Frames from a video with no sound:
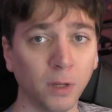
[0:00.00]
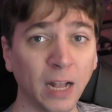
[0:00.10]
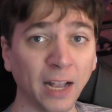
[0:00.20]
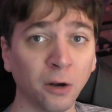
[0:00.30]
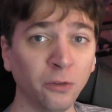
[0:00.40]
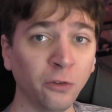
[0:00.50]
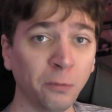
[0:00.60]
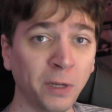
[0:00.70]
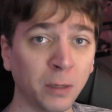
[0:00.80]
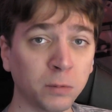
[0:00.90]
I can also
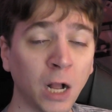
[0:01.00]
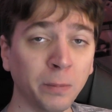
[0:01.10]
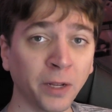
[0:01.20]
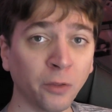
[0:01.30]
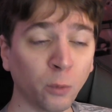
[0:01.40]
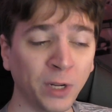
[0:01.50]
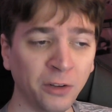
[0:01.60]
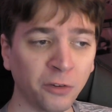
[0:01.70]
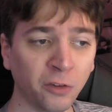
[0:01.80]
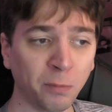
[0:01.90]
speed up copying the
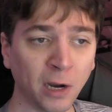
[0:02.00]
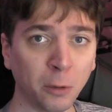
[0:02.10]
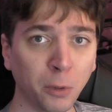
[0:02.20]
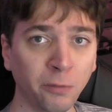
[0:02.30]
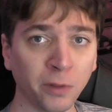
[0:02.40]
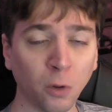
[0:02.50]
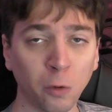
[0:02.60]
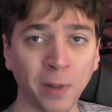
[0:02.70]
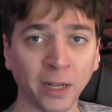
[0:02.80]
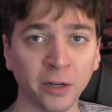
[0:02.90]
regions by removing the whole
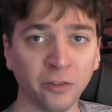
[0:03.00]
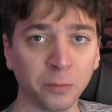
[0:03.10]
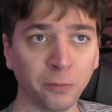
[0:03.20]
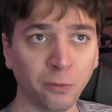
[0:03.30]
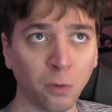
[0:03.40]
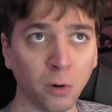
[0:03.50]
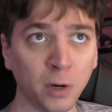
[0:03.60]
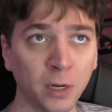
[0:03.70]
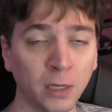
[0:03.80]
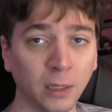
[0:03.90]
mechanism for
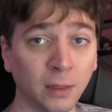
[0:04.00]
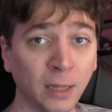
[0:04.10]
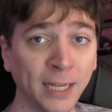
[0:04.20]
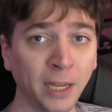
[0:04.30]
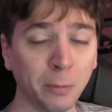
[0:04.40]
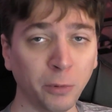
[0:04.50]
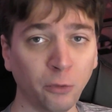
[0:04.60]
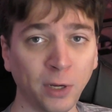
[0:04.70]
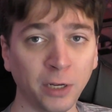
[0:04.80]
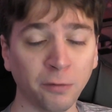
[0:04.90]
linking
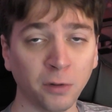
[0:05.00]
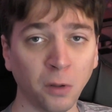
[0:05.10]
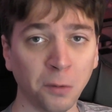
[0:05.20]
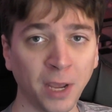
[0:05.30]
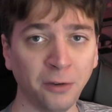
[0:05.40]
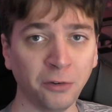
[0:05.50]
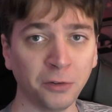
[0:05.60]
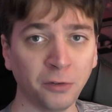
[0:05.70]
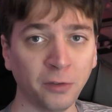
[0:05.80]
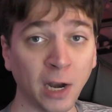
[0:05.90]
between different
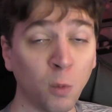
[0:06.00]
locations that I